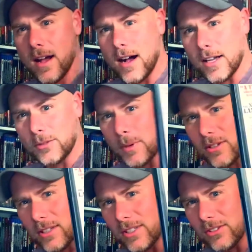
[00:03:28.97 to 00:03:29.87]
Uh,
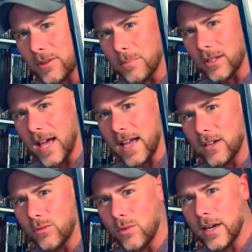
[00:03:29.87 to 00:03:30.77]
especially, it's just a black
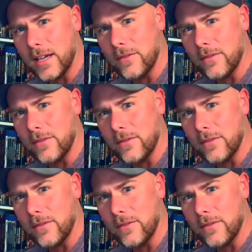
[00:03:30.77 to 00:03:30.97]
and white,